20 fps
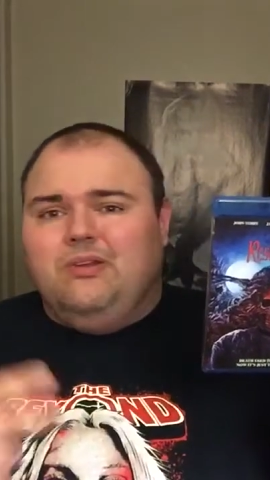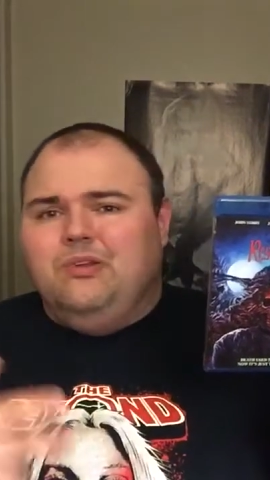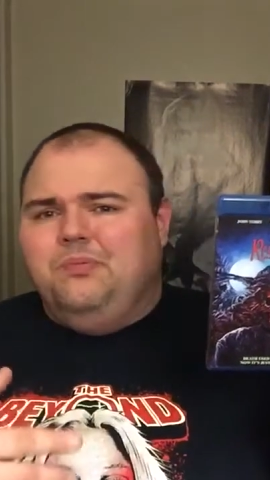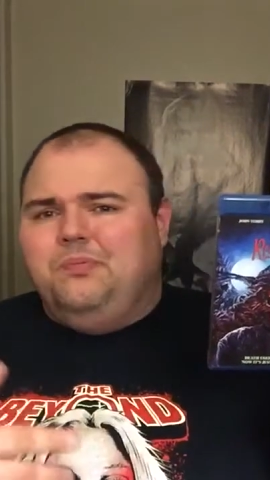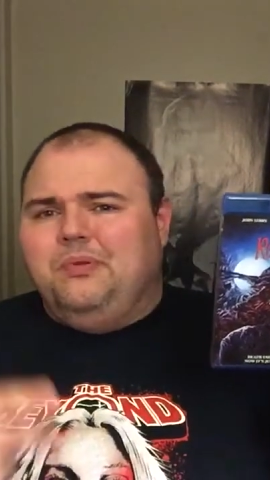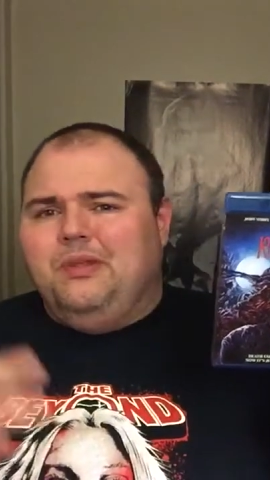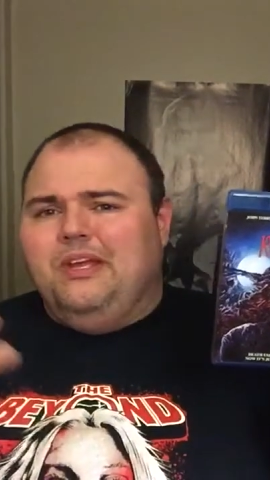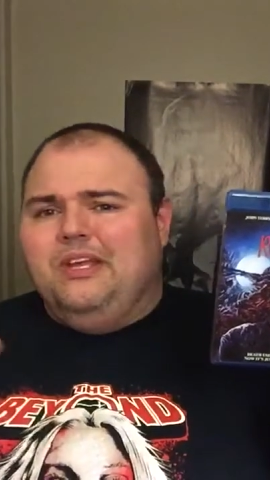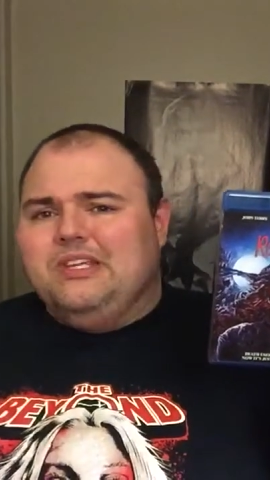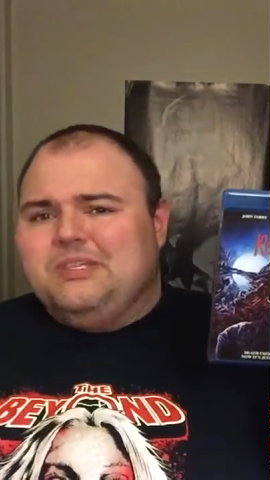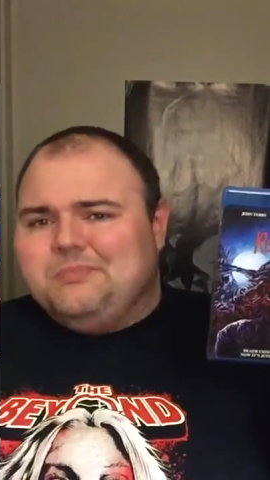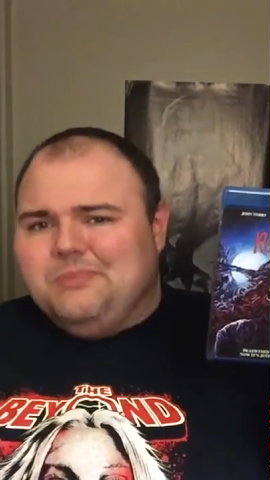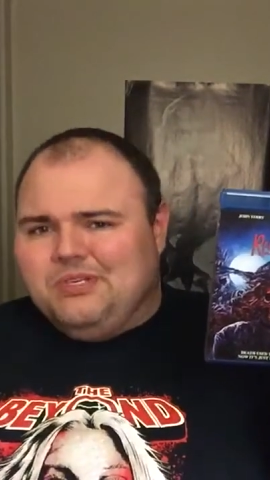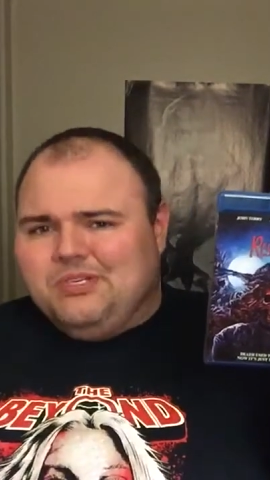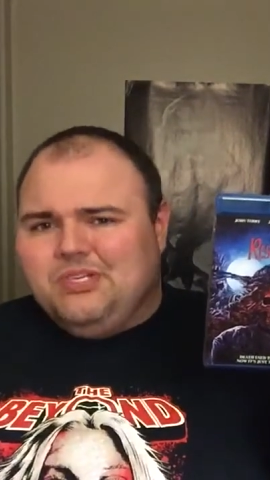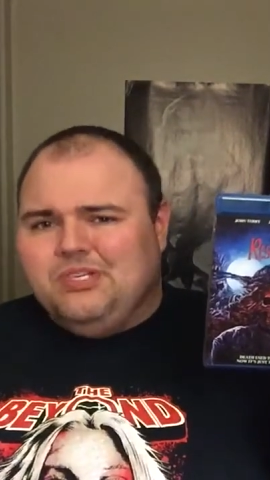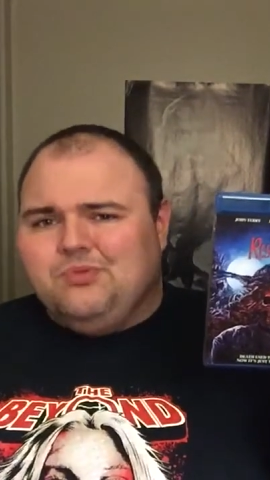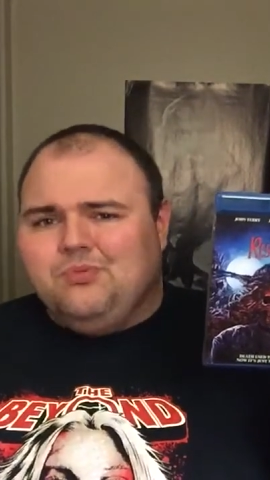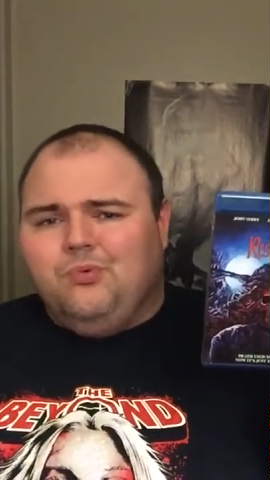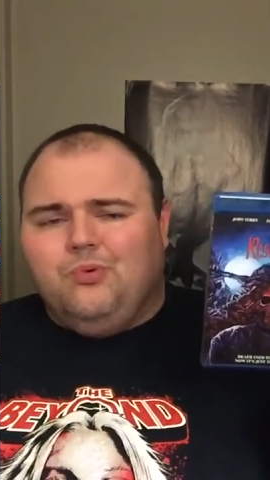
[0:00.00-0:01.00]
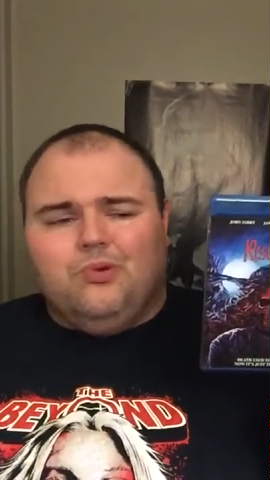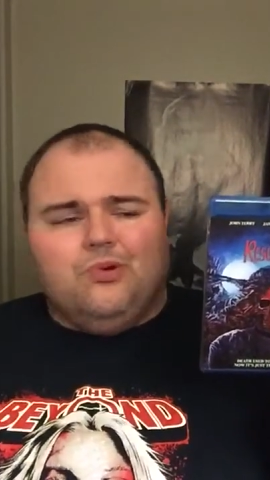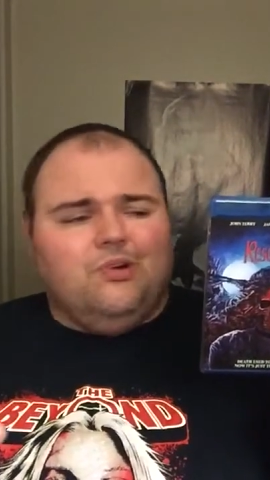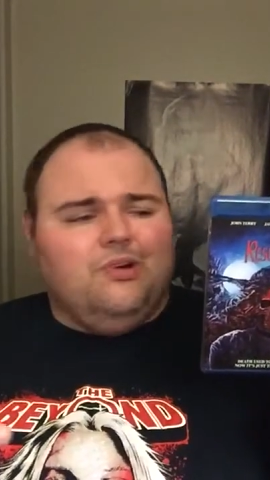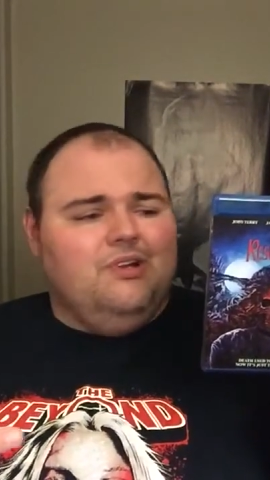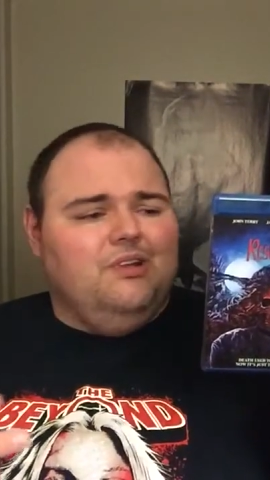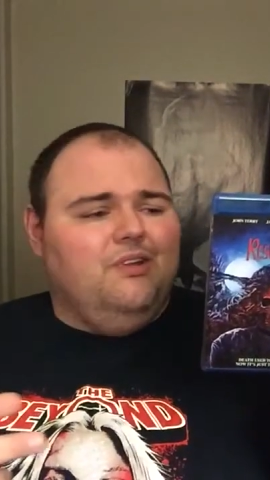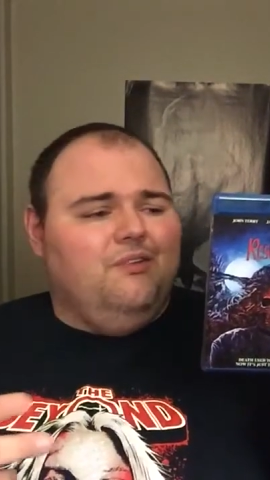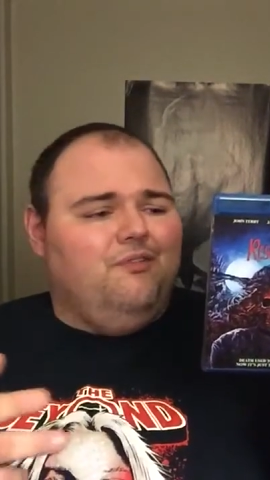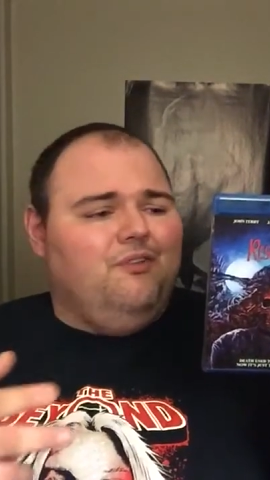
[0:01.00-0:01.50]
who plays Mrs.
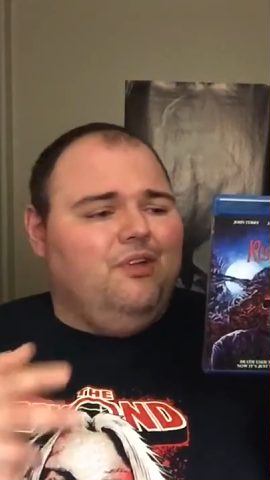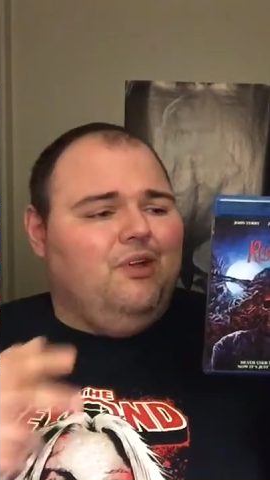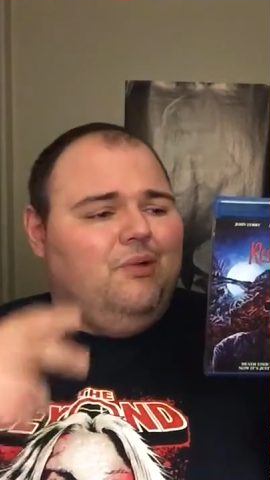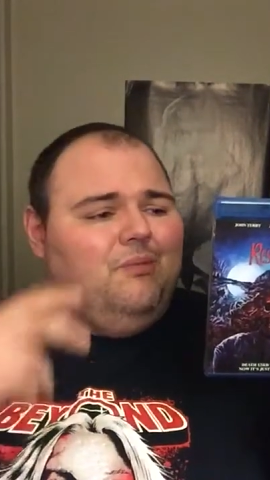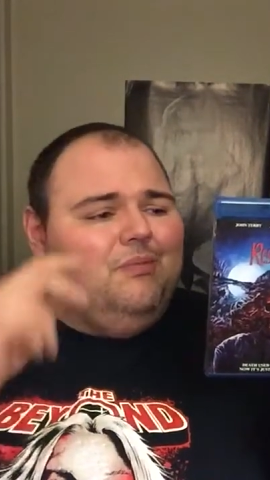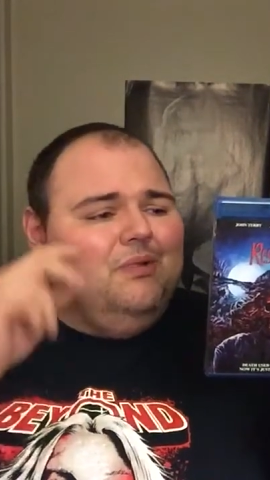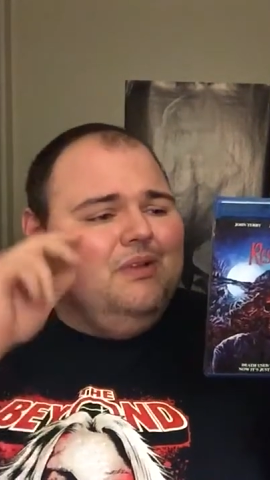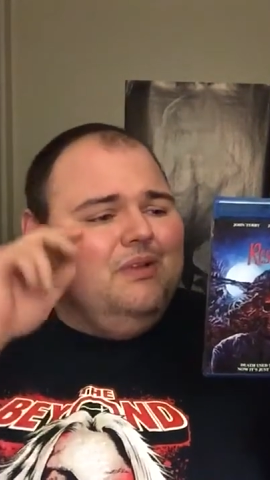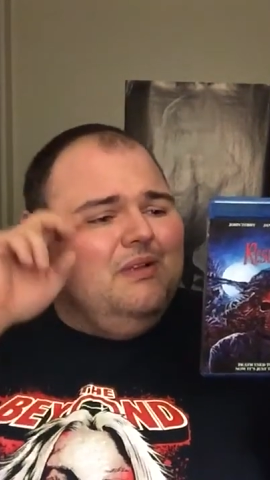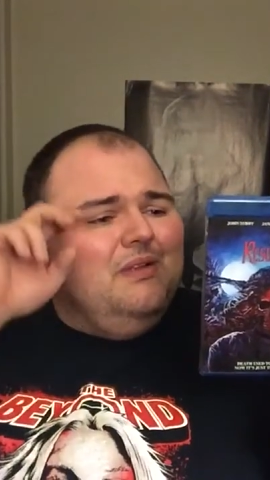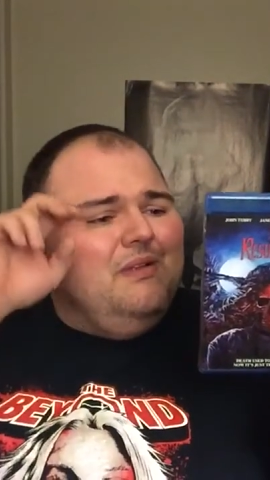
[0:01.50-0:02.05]
Ward in the film.